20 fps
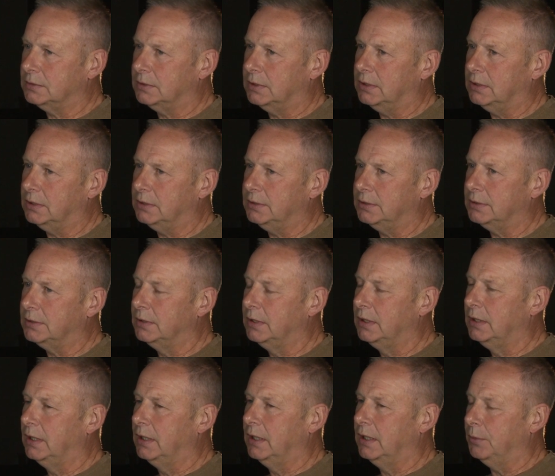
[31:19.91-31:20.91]
and
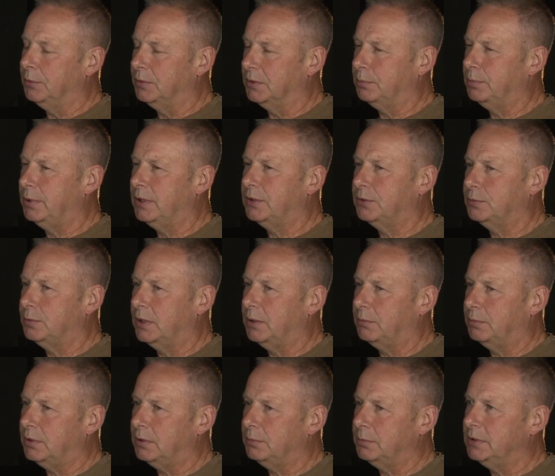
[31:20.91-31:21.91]
it was a place
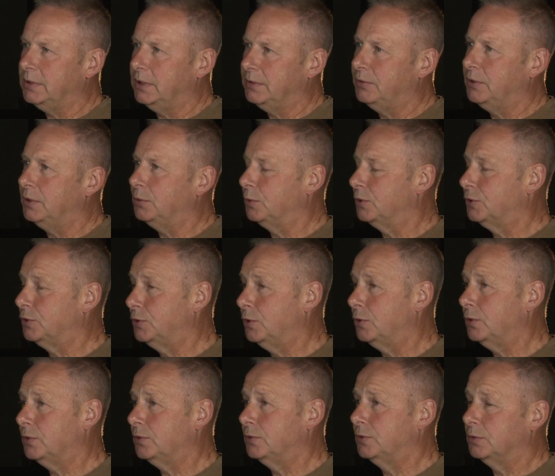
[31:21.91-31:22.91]
where probably if you were
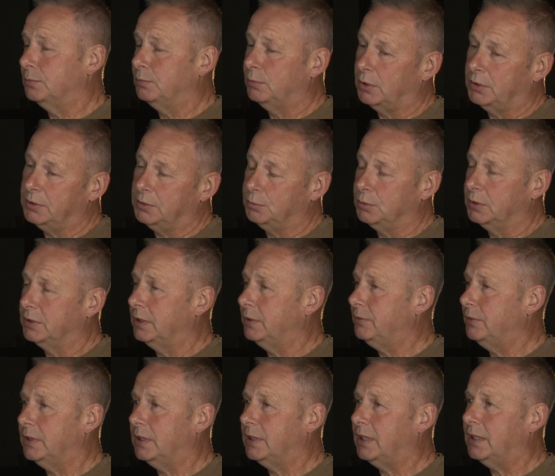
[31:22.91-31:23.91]
stuck, somebody would
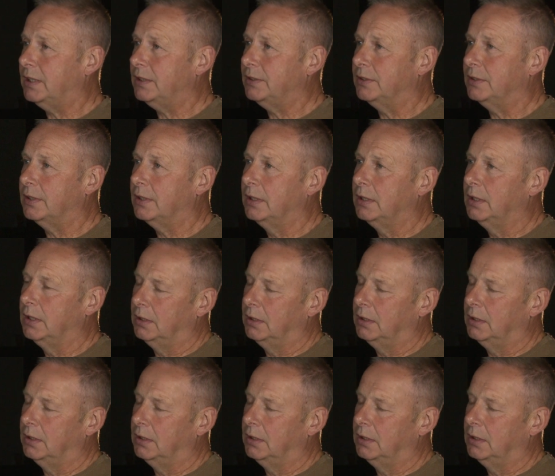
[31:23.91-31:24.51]
give you a hand.